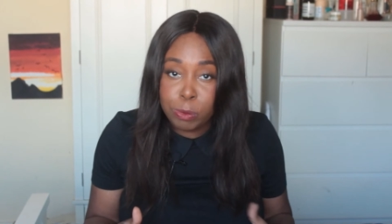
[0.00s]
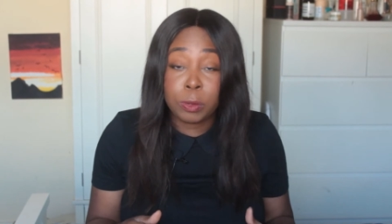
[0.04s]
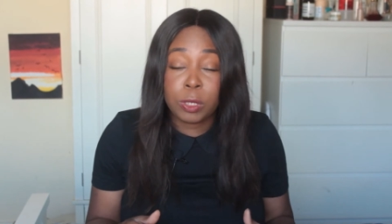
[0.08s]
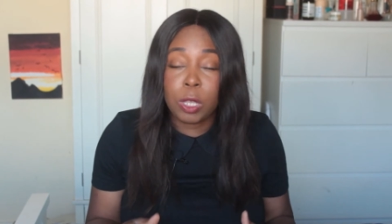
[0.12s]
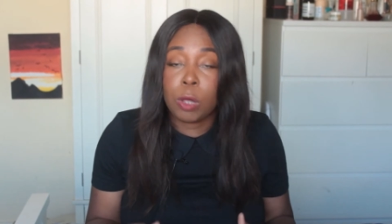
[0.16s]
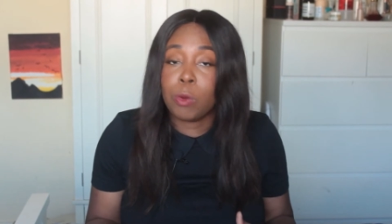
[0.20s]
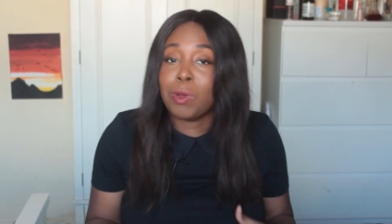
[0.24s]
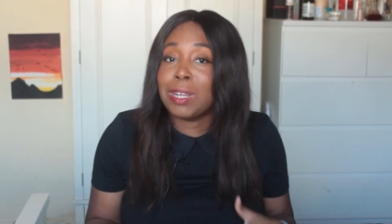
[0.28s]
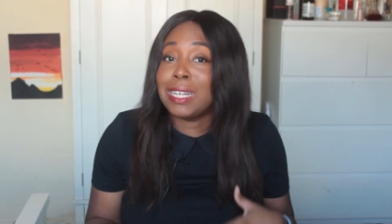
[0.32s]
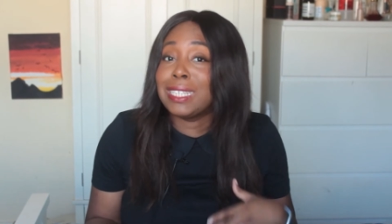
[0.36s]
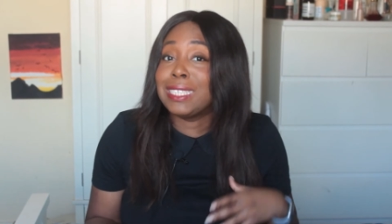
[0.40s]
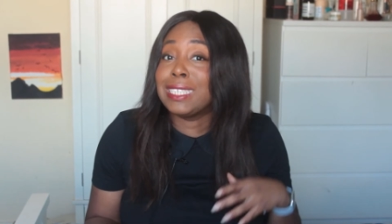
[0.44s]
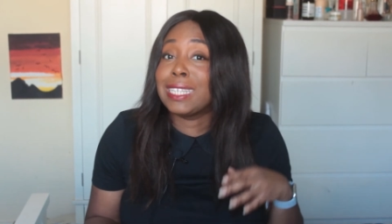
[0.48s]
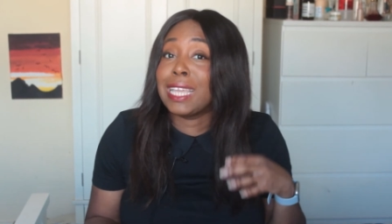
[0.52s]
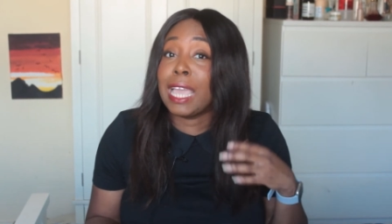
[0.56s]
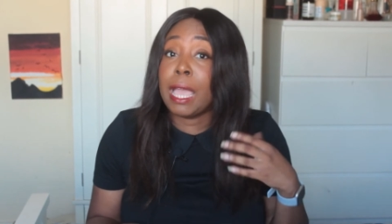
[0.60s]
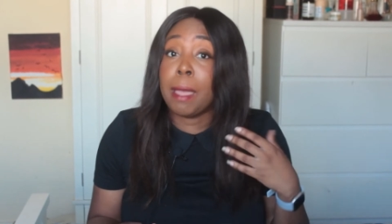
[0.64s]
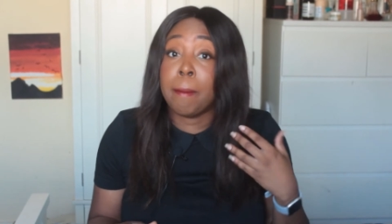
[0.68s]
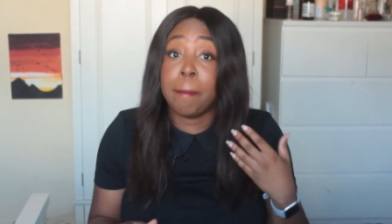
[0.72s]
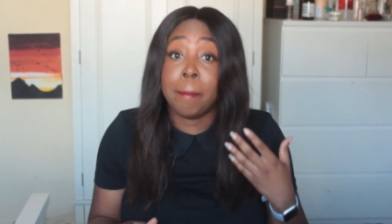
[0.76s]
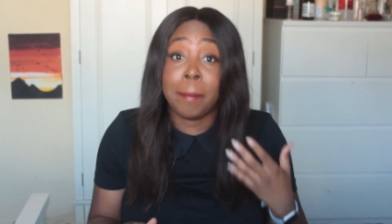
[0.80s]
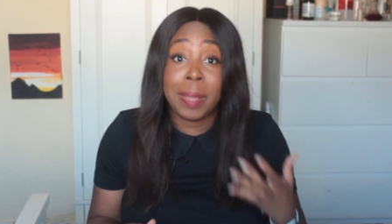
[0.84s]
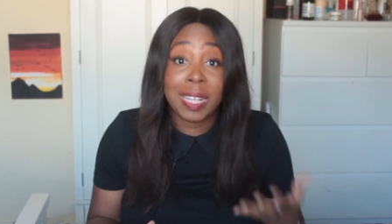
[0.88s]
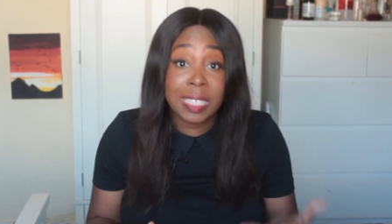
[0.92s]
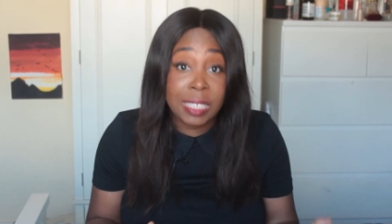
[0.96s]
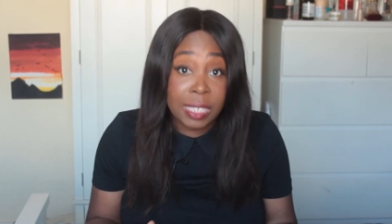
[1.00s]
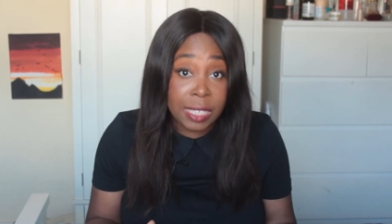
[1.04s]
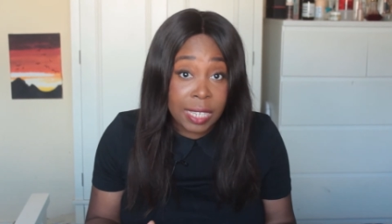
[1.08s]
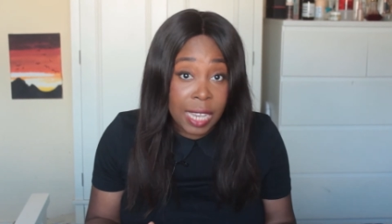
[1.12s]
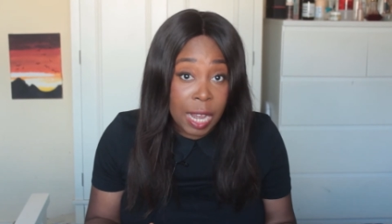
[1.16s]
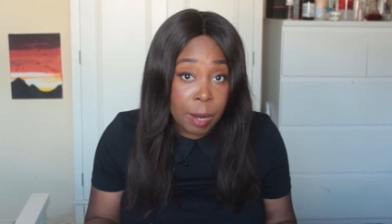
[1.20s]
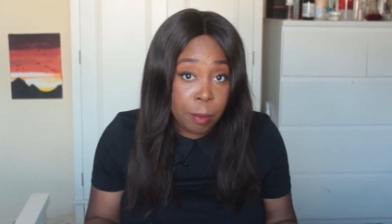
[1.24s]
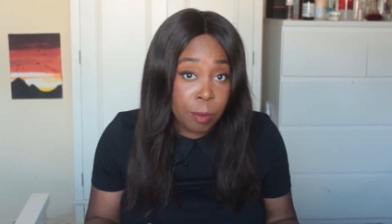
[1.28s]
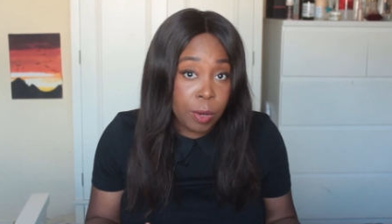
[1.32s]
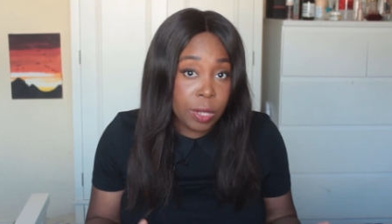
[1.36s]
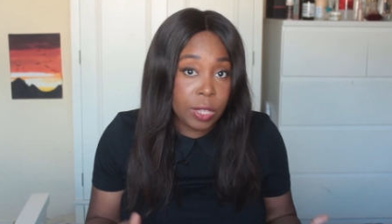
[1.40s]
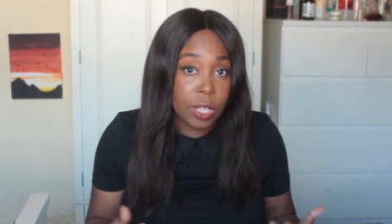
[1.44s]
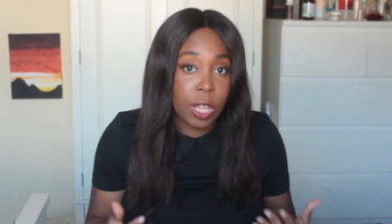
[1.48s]
So I wanted to get a better
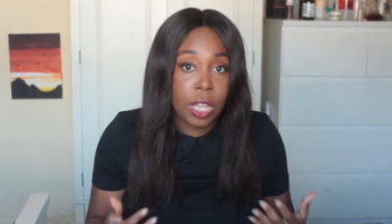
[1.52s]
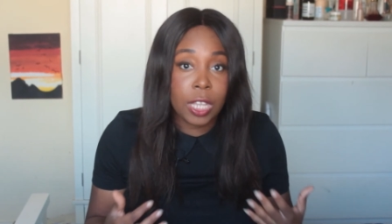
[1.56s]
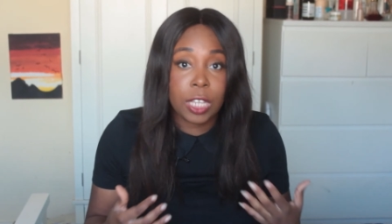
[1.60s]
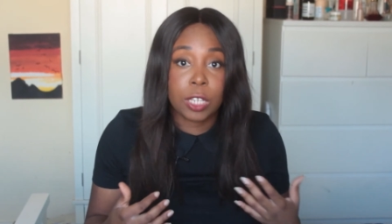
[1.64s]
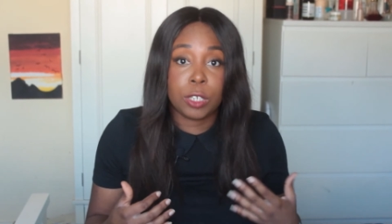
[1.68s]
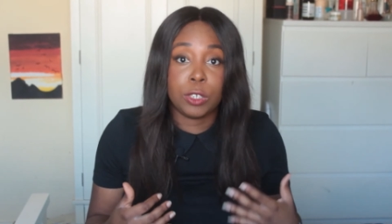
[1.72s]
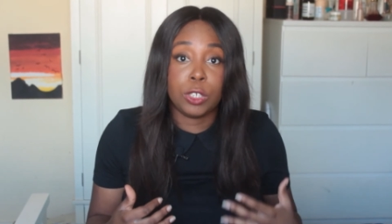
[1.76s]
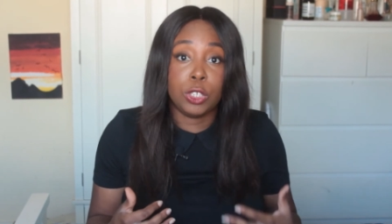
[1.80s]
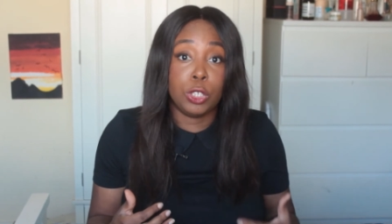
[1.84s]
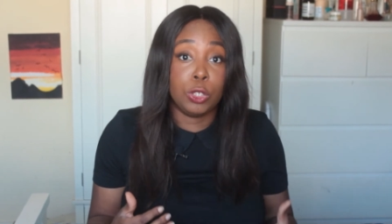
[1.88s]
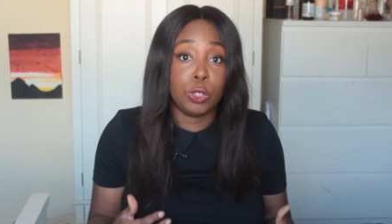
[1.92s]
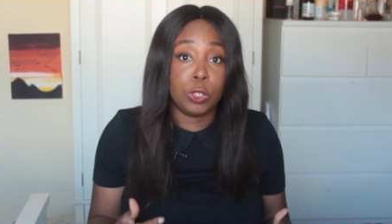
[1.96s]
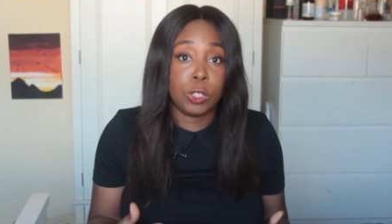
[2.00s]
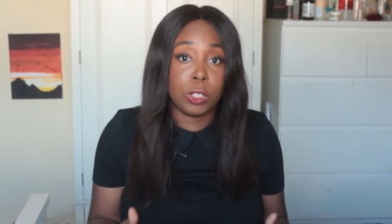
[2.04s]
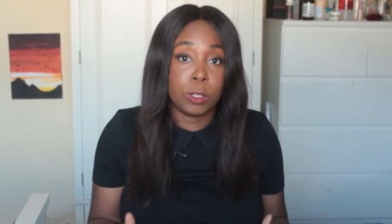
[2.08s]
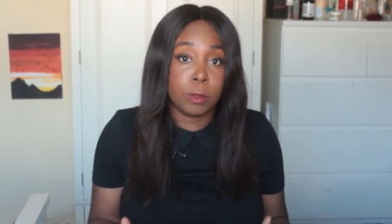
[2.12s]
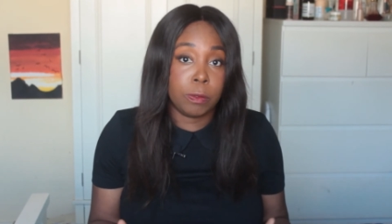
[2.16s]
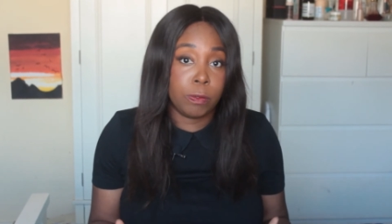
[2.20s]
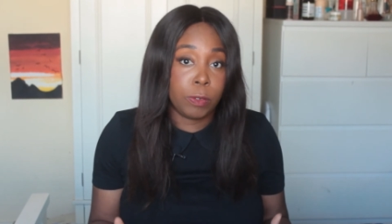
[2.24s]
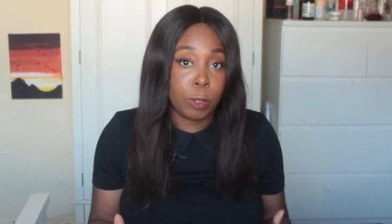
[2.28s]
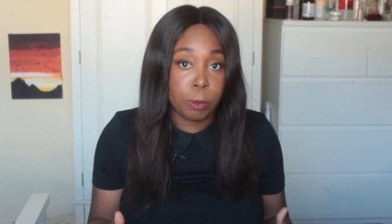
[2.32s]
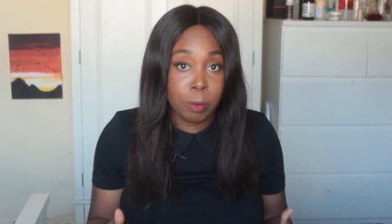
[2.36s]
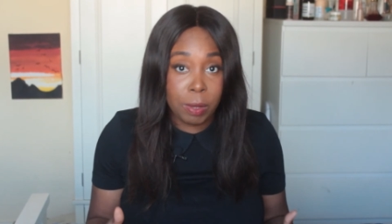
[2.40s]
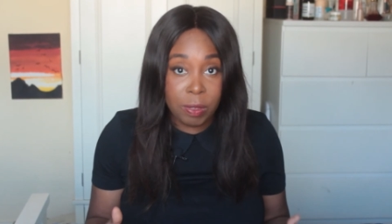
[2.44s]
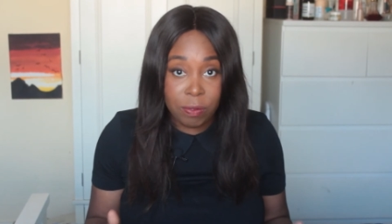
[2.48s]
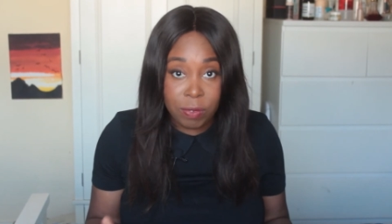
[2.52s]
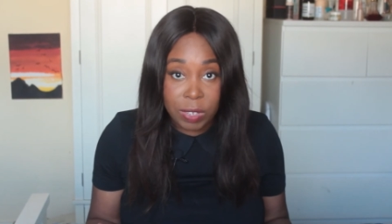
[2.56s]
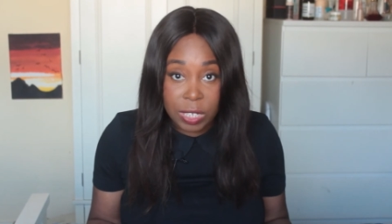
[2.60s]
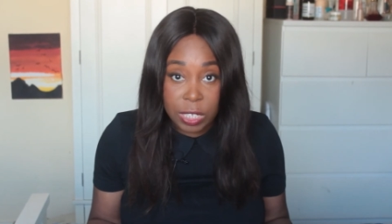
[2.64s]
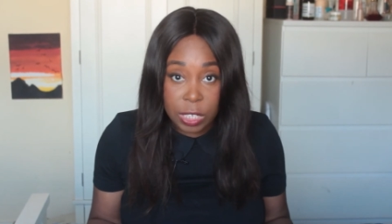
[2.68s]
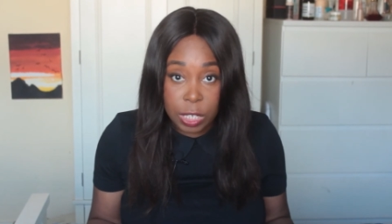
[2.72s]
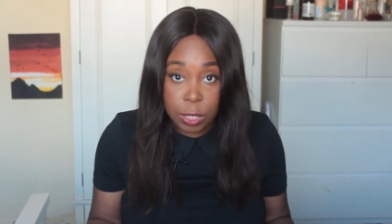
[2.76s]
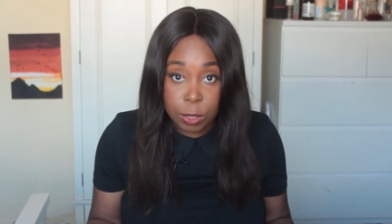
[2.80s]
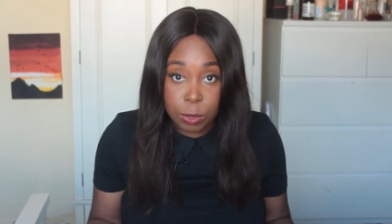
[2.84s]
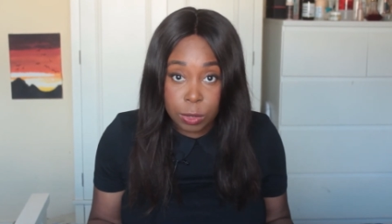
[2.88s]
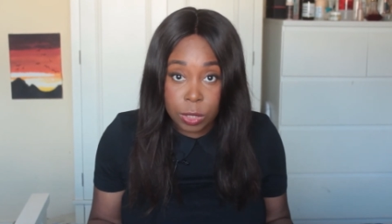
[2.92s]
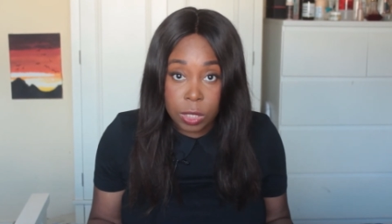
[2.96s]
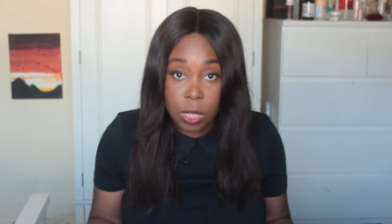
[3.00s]
camera that I could use to film my
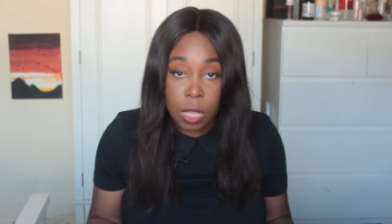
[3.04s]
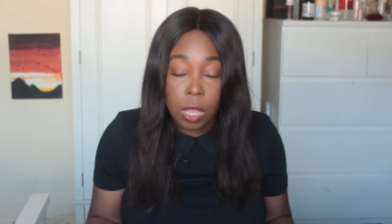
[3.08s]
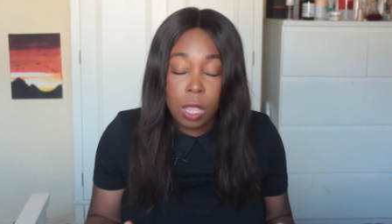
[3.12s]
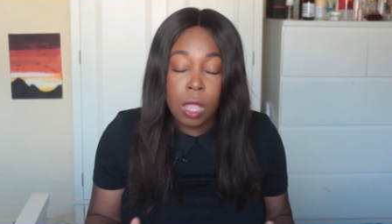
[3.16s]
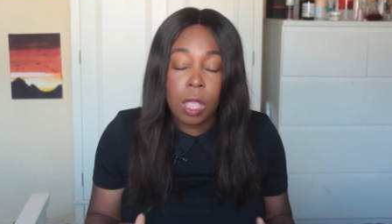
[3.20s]
videos.